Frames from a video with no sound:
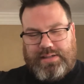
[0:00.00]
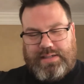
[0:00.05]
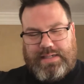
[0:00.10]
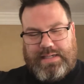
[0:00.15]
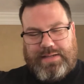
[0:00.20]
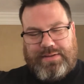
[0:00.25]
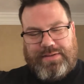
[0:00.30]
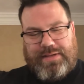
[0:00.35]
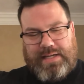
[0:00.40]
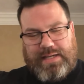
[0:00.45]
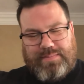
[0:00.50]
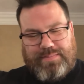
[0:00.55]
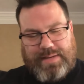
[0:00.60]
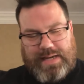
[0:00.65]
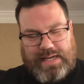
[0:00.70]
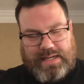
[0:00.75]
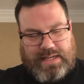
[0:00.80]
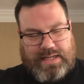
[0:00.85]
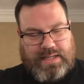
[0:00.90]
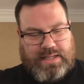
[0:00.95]
I think,
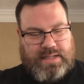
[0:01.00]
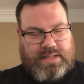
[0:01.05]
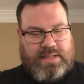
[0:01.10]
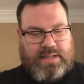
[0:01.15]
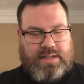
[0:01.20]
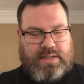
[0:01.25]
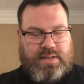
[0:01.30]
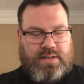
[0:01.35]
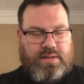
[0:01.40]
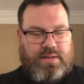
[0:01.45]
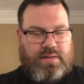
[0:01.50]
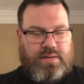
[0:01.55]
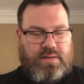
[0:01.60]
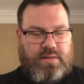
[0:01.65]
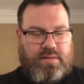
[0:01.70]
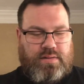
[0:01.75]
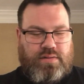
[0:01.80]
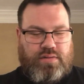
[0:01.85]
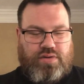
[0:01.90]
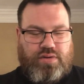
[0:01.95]
back
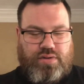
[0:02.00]
in,